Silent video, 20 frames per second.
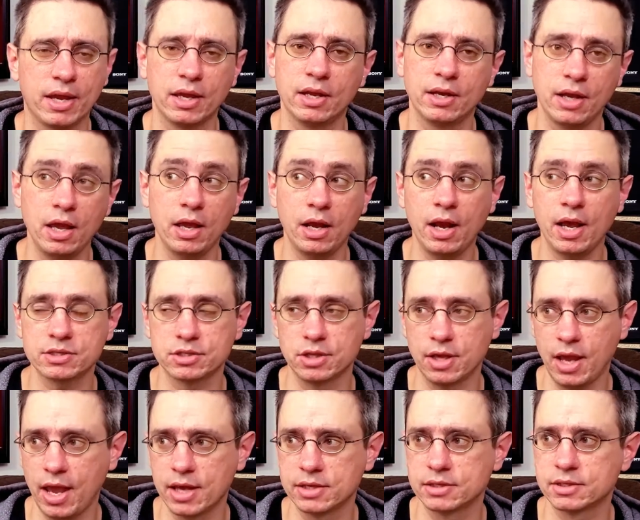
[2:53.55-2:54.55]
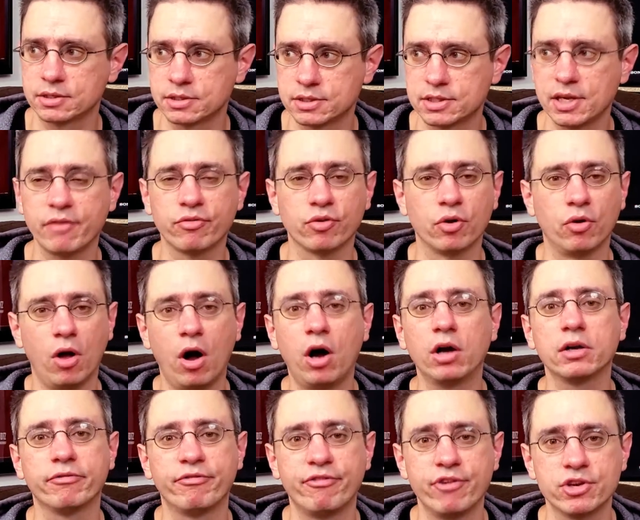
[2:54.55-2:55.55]
It actually has several
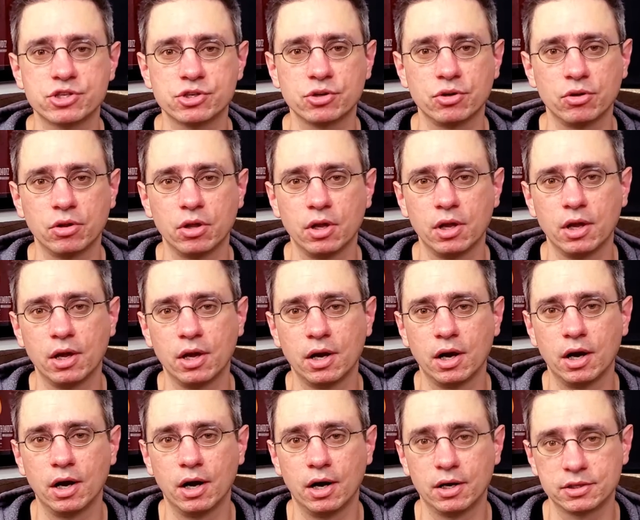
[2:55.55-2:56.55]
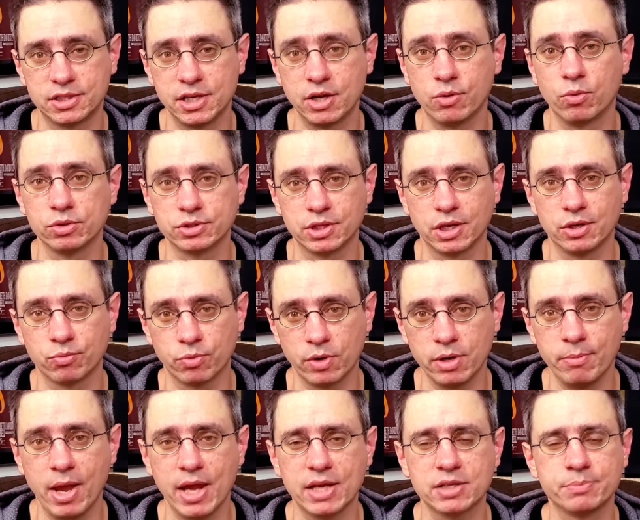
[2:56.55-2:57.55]
unofficial sequels and
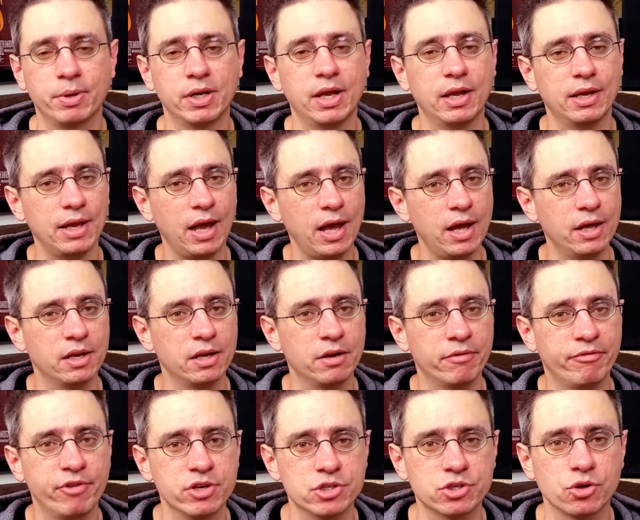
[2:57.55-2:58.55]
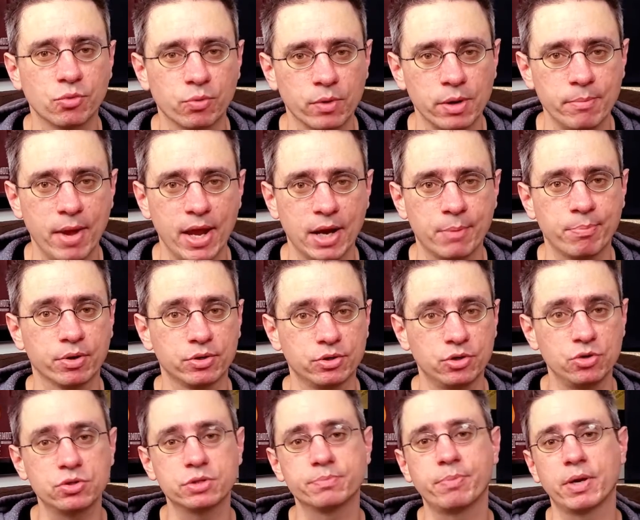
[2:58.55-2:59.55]
remakes, but it got an official remake
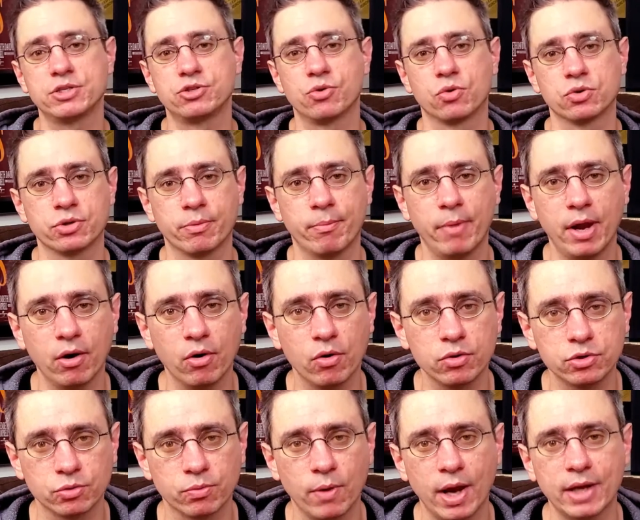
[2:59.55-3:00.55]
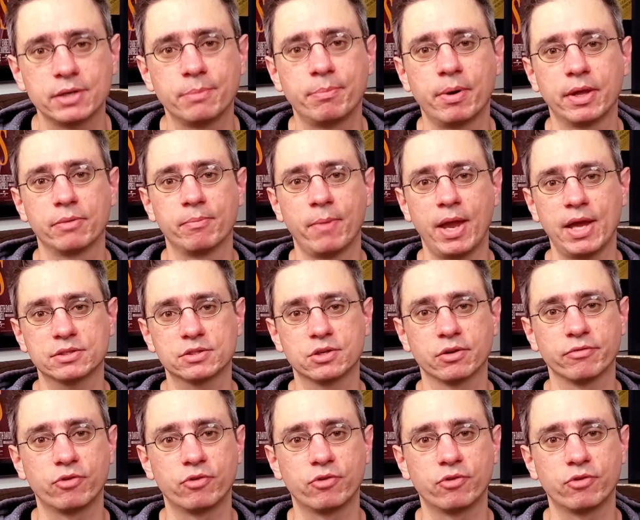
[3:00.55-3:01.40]
produced by George Romero, directed by the master of